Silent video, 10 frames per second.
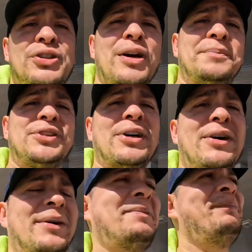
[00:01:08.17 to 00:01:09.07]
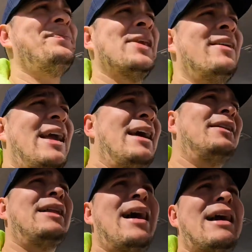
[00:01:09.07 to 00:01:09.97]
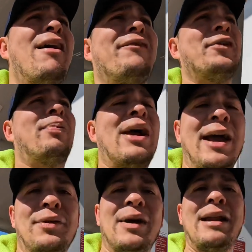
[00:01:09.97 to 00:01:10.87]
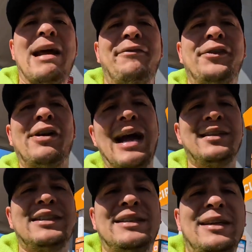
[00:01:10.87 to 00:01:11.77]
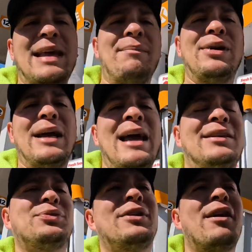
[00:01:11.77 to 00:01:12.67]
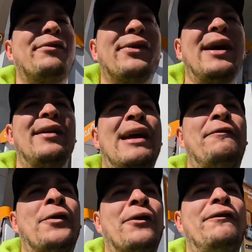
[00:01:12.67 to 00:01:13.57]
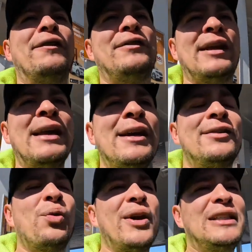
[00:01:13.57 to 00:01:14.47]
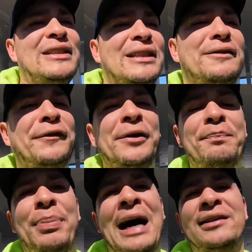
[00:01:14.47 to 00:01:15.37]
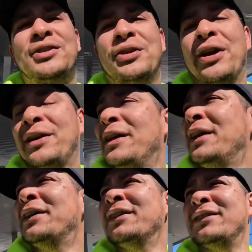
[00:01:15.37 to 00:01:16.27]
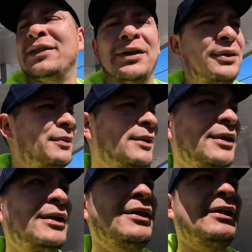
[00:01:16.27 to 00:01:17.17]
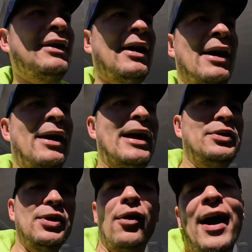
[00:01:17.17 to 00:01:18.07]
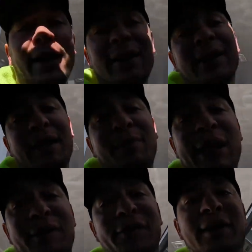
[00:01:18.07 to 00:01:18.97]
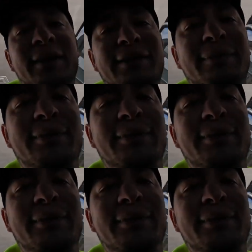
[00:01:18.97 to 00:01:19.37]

jump start and a lockout for Brian right after I just did that big ass recovery on that 450 26 foot box truck. So, uh, and you know I ain't going to get paid for this.